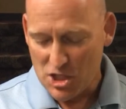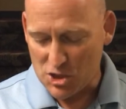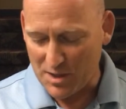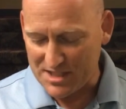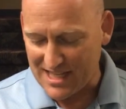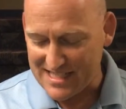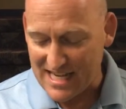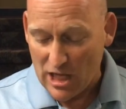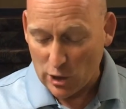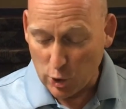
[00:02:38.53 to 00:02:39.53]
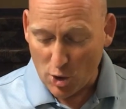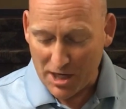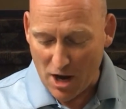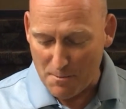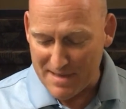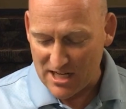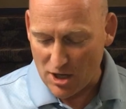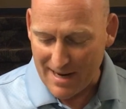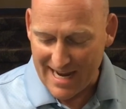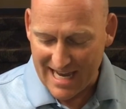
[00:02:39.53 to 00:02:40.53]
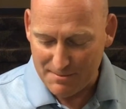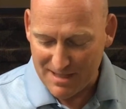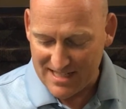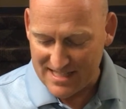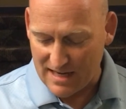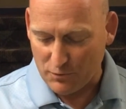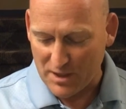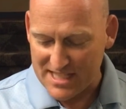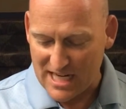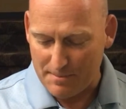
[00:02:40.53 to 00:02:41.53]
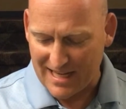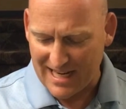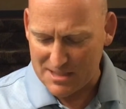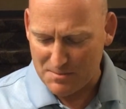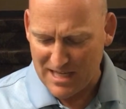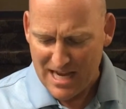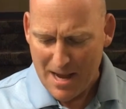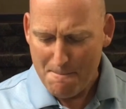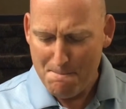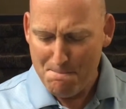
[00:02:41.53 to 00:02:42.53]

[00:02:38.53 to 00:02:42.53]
So it says, Lord, how many are my enemies? They've risen up against me.